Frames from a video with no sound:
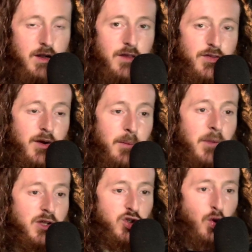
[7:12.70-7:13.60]
the
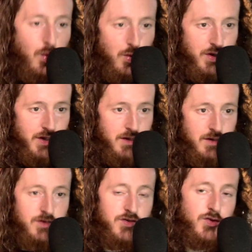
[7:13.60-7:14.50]
majority
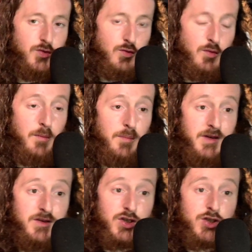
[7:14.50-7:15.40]
to be
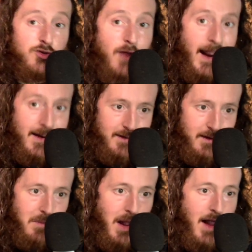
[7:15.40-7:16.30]

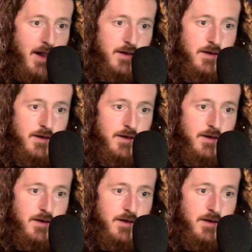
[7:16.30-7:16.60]
distracted by.